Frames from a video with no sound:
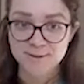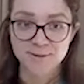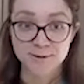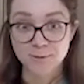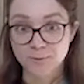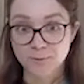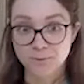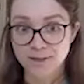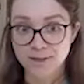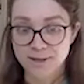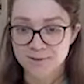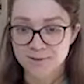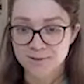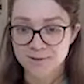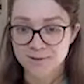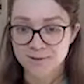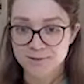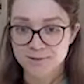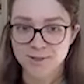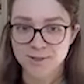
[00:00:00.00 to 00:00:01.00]
right answer
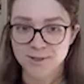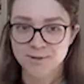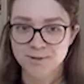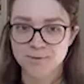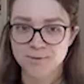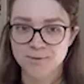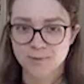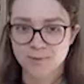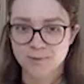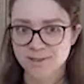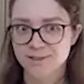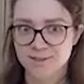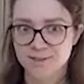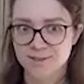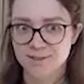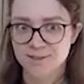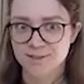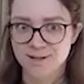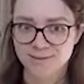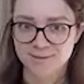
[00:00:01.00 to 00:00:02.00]
or one answer
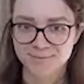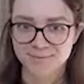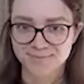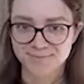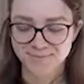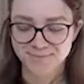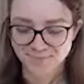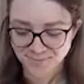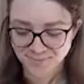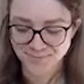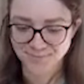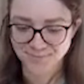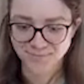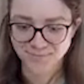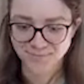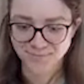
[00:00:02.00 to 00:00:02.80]
here. What is that?